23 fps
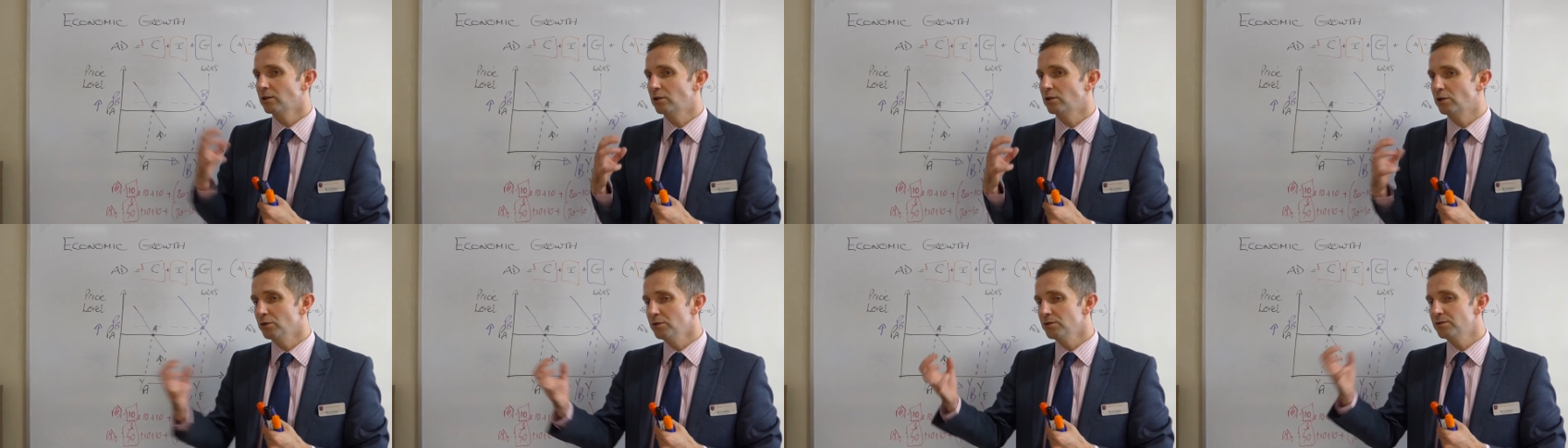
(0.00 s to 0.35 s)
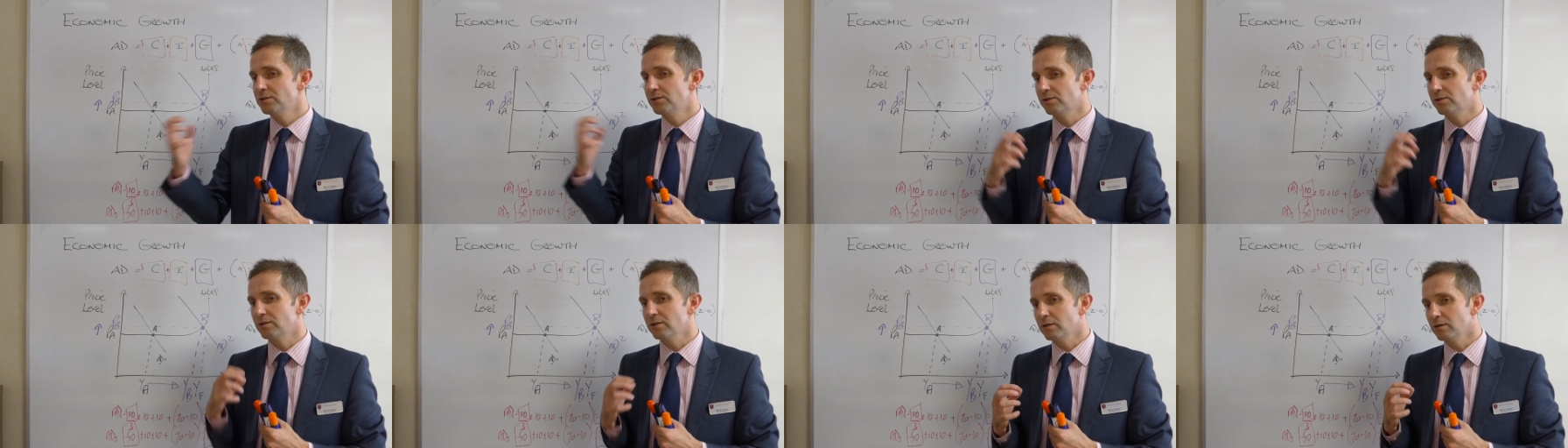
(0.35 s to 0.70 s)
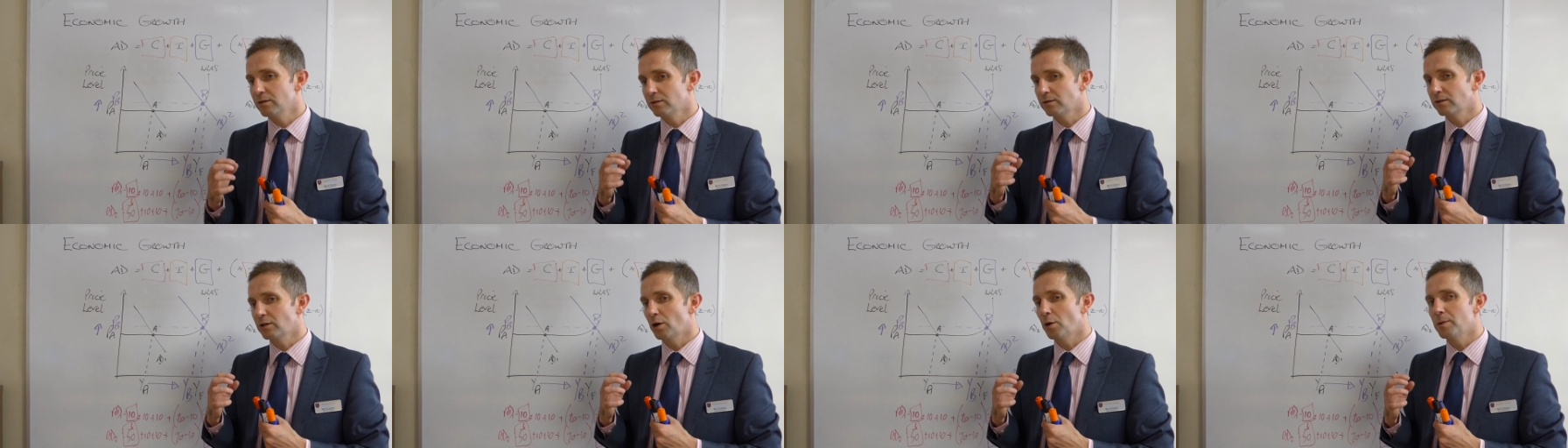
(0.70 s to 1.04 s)
goods you
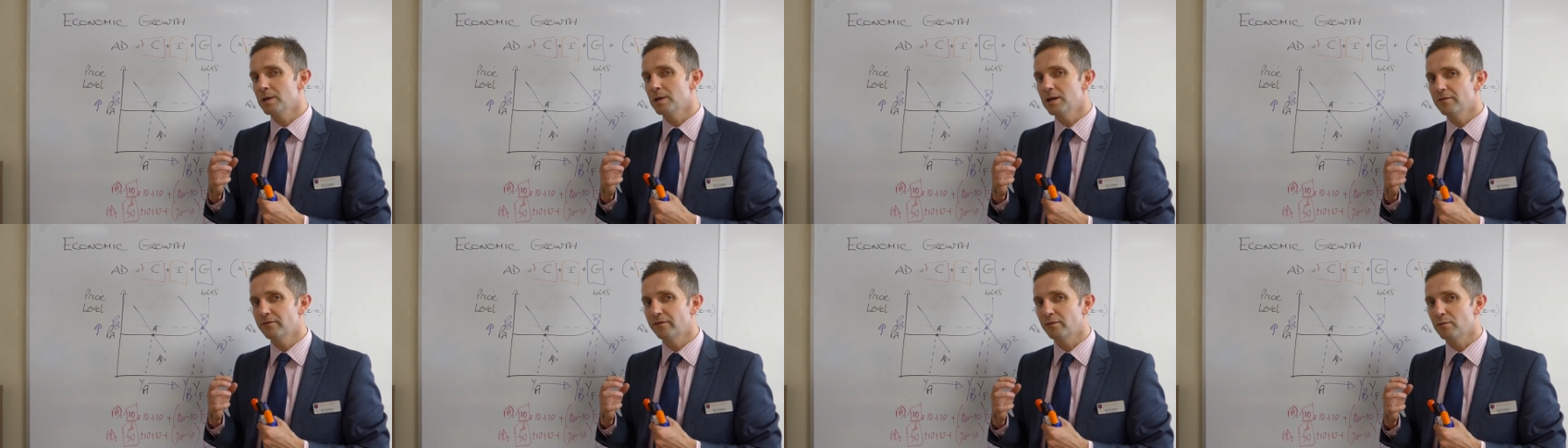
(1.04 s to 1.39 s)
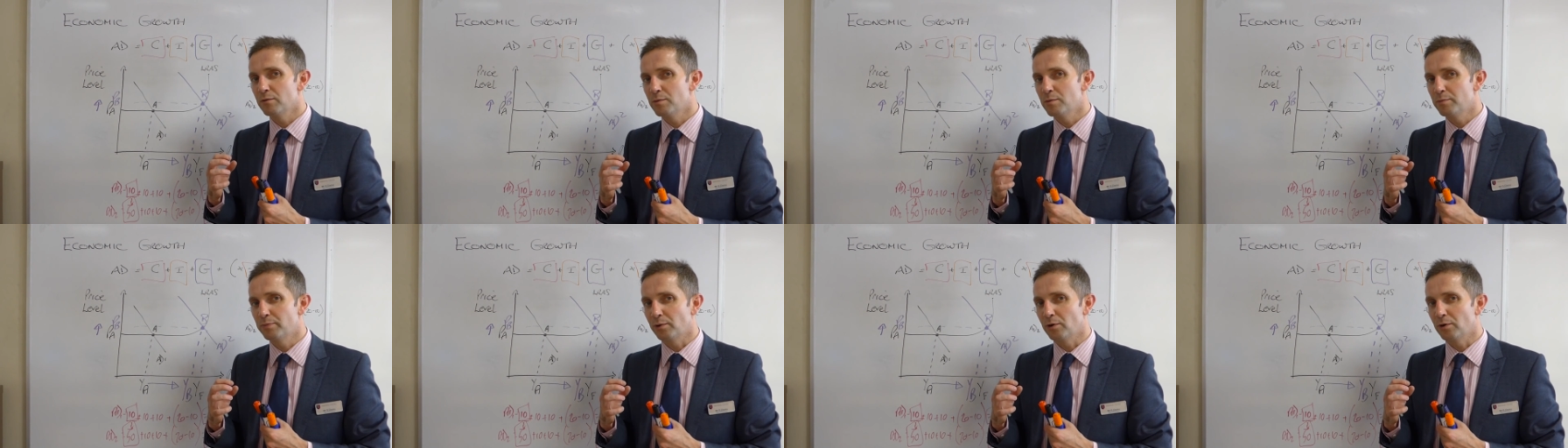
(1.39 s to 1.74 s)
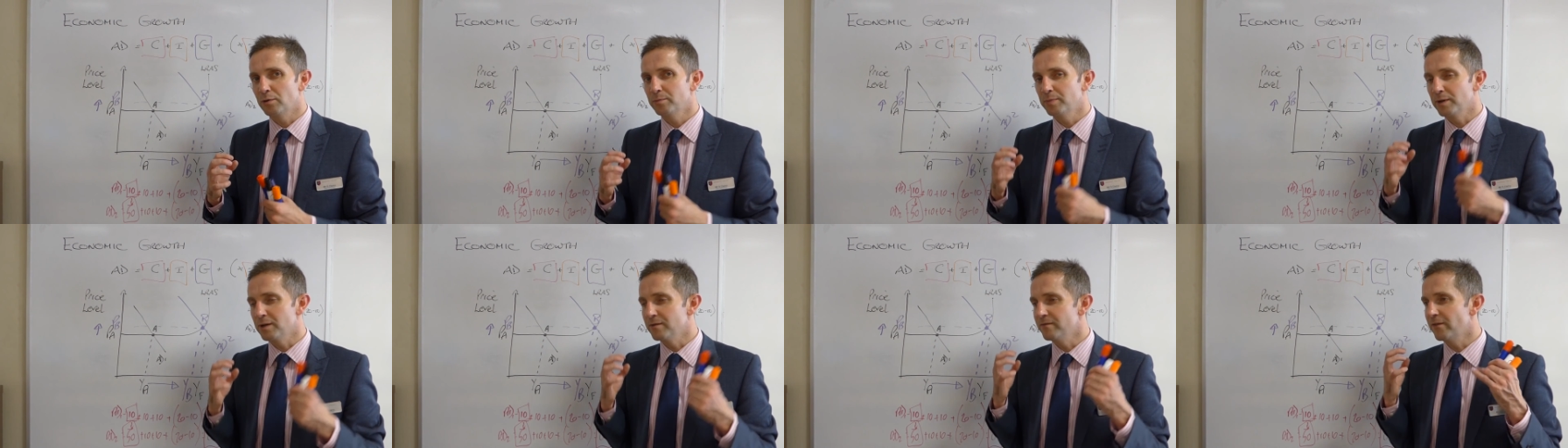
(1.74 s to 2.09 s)
know, coming in from
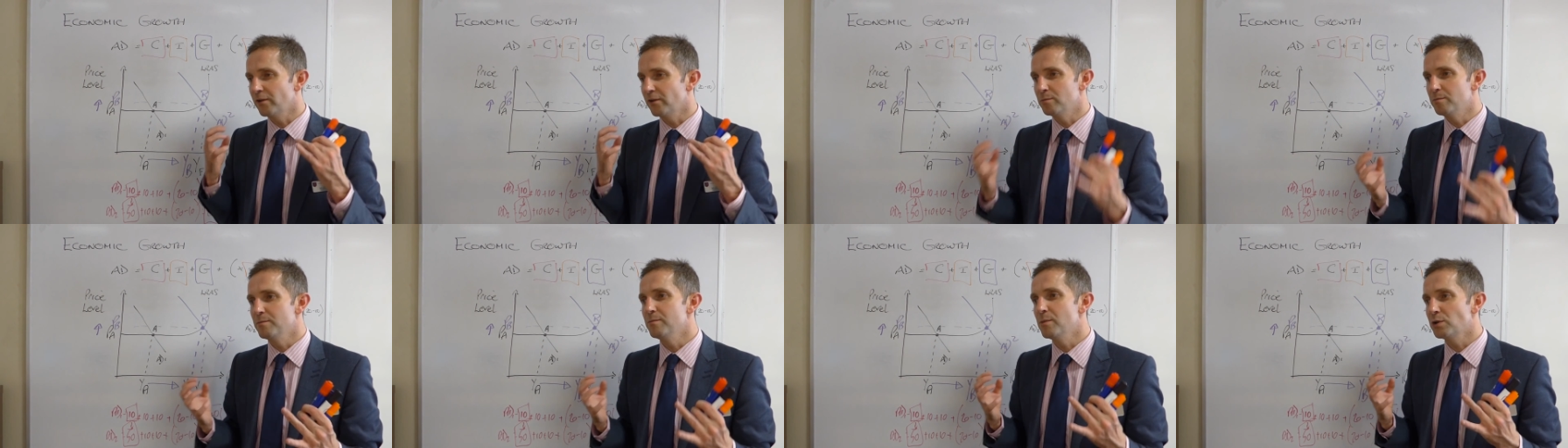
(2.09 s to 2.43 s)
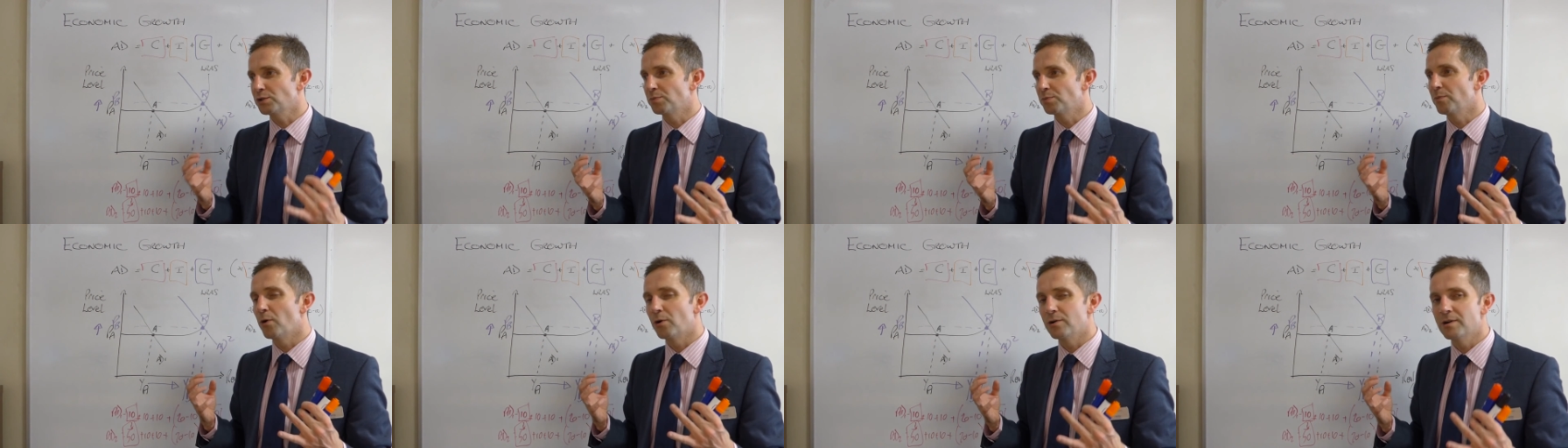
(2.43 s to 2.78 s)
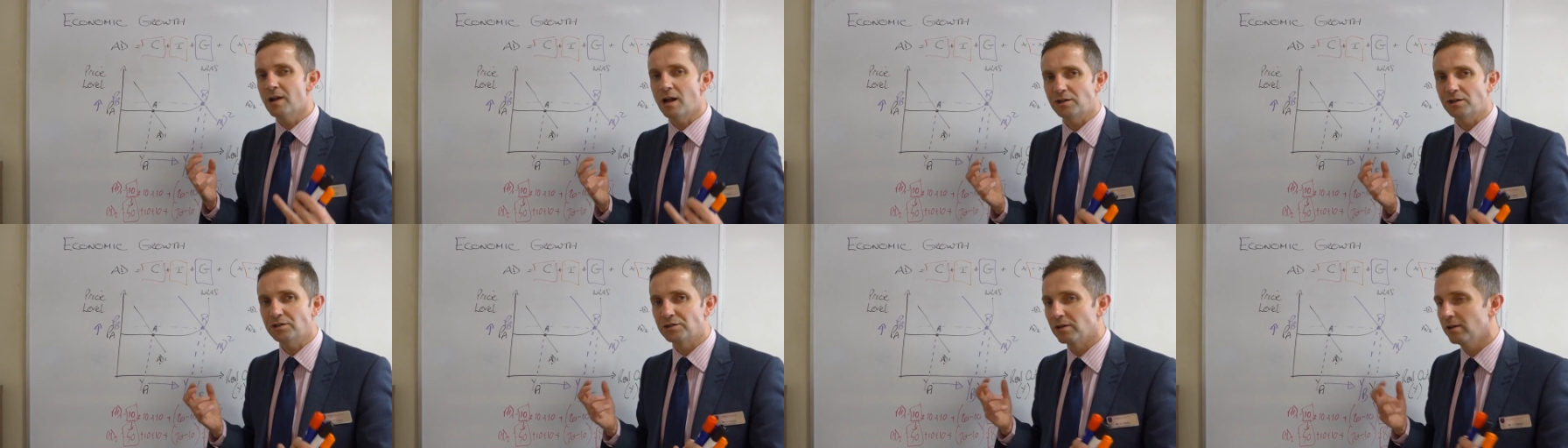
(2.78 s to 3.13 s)
abroad, being much more
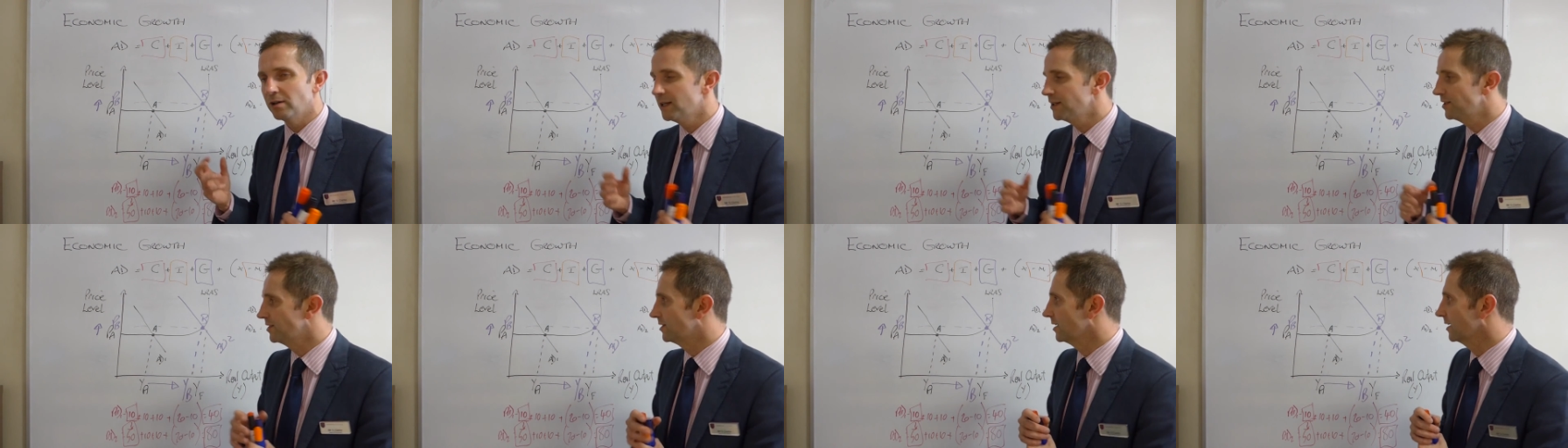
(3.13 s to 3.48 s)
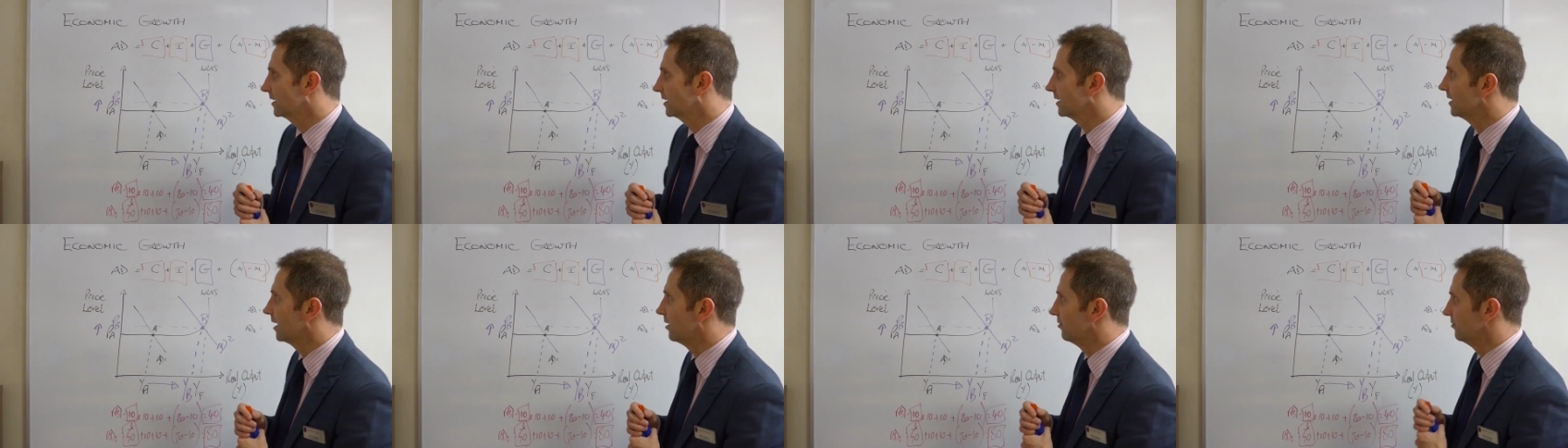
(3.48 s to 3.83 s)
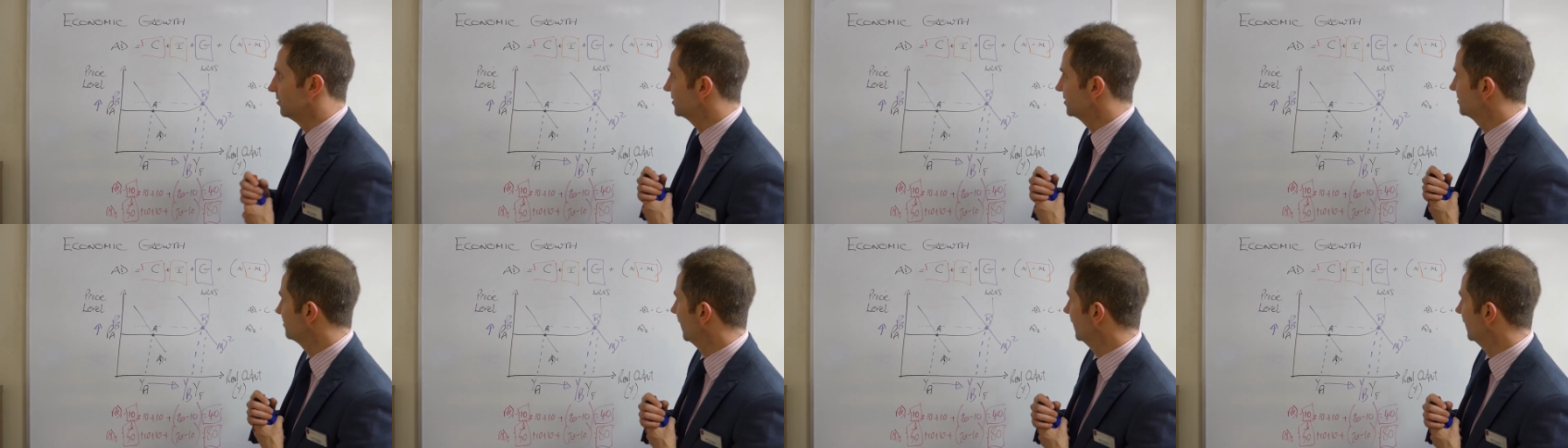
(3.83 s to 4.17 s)
nationalistic in that
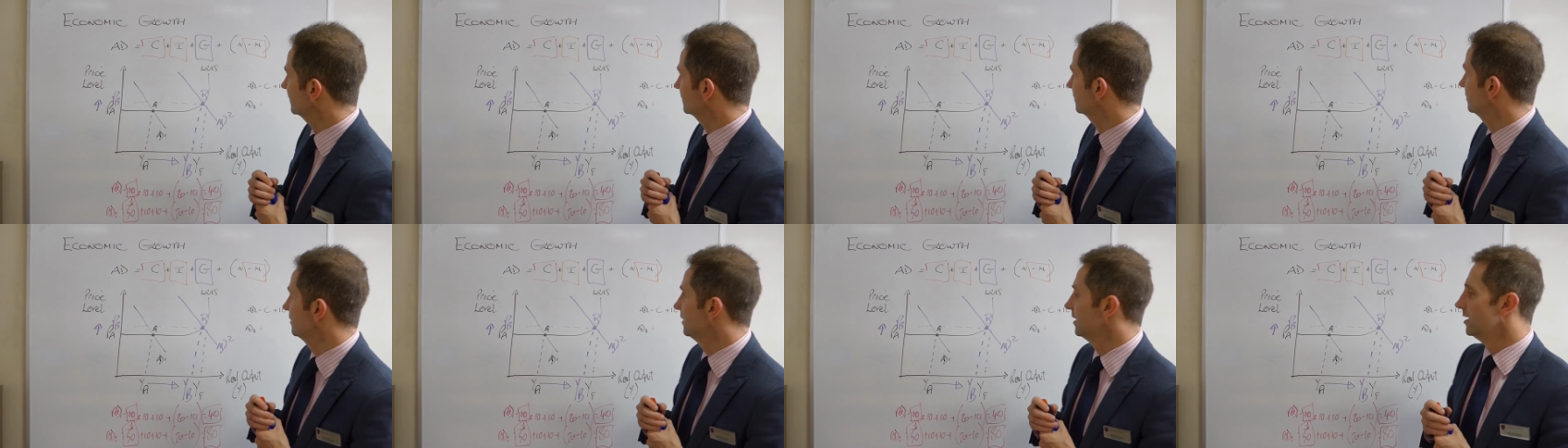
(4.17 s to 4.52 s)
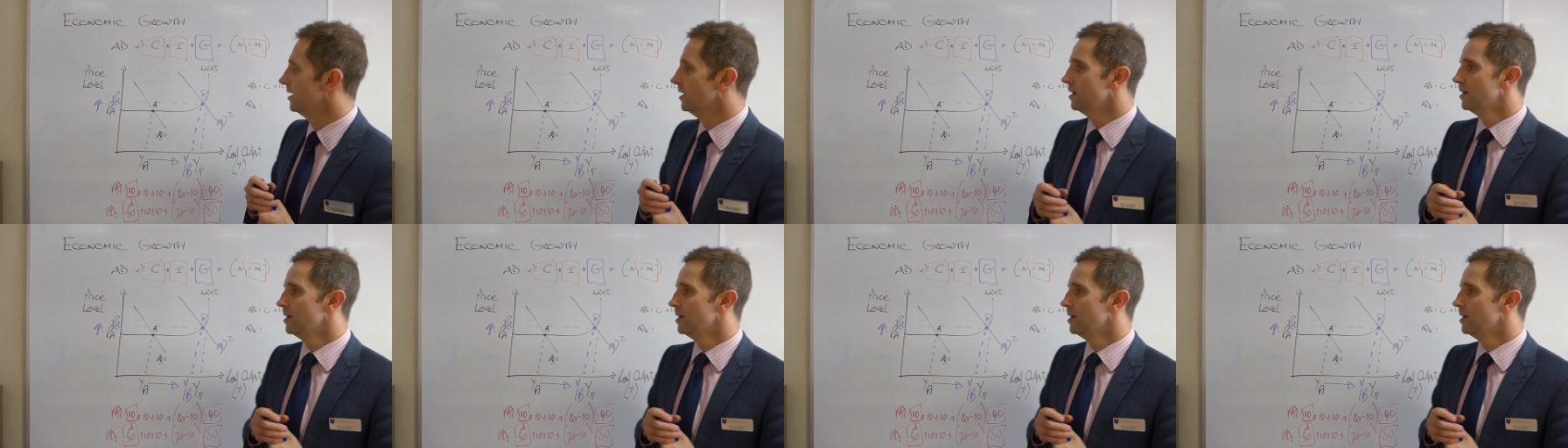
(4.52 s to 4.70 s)
respect.